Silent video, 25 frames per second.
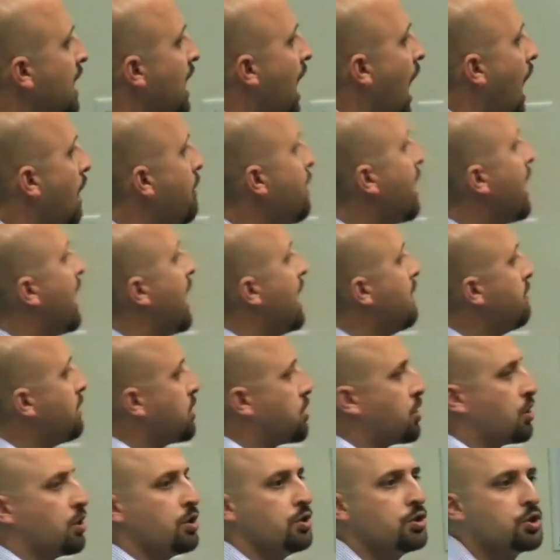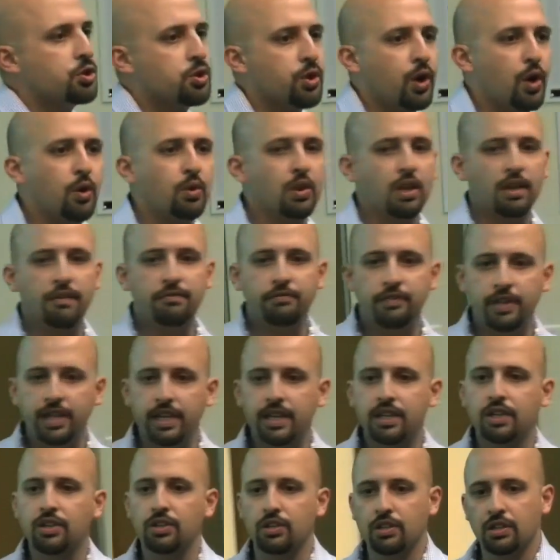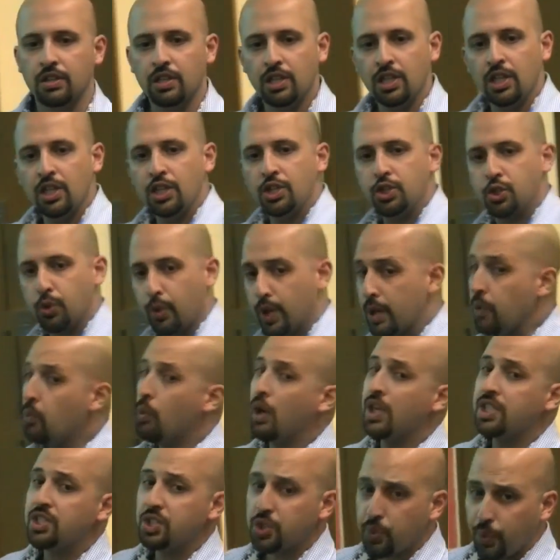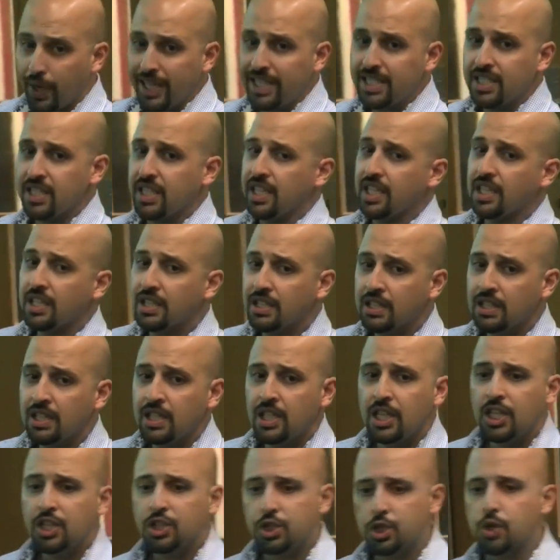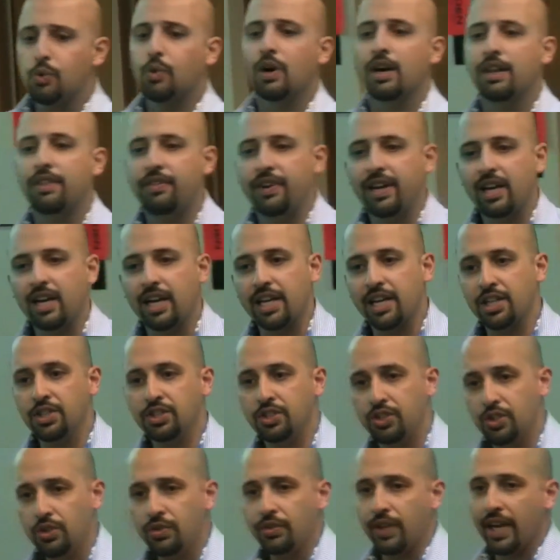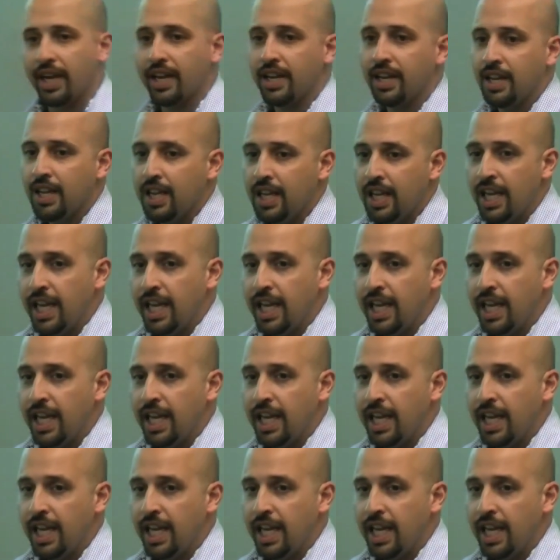Am I able to control a vehicle doing 120? Do I think I can do that?